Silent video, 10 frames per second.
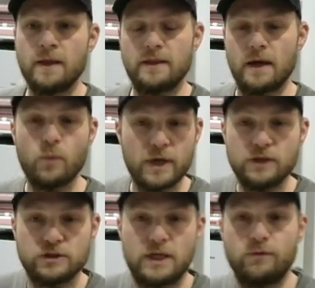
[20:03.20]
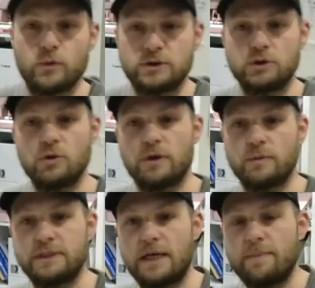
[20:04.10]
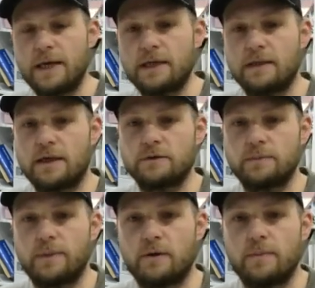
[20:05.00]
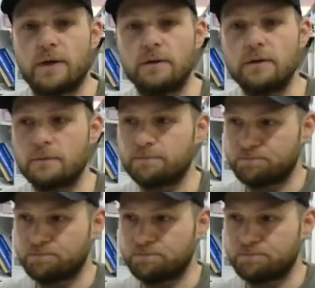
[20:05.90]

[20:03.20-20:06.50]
and we just give you a store that was then making £1,000 a month,